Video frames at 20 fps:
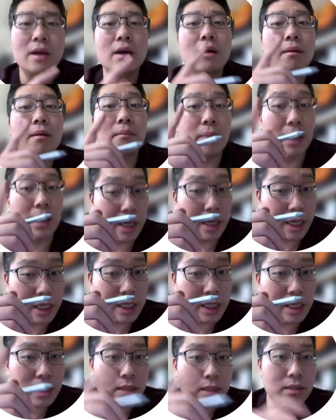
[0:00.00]
But in any
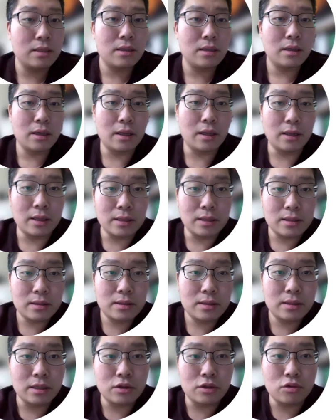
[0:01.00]
case, in this
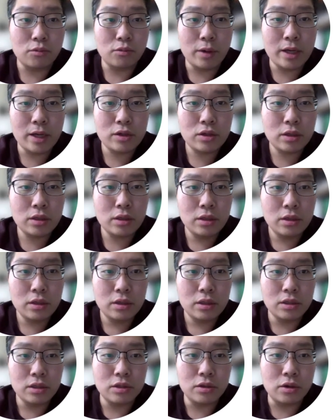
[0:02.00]
situation,
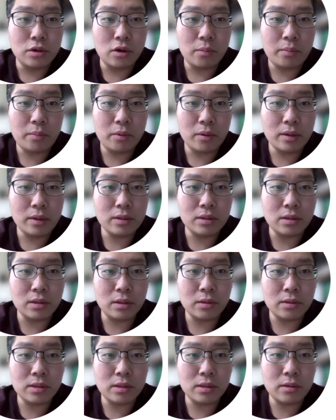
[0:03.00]

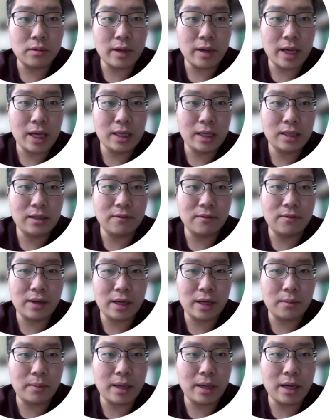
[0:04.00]
0.008
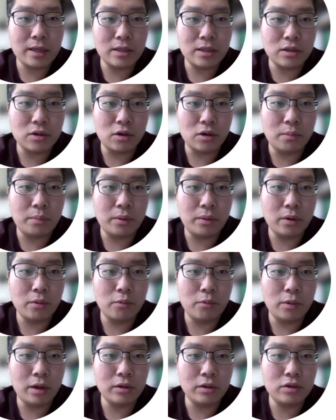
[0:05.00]
divided by
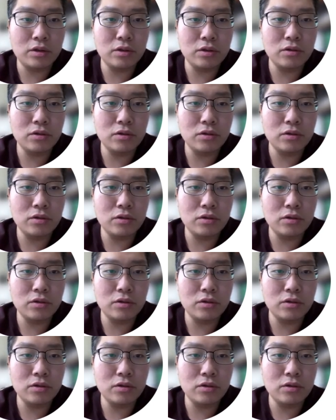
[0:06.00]
0.12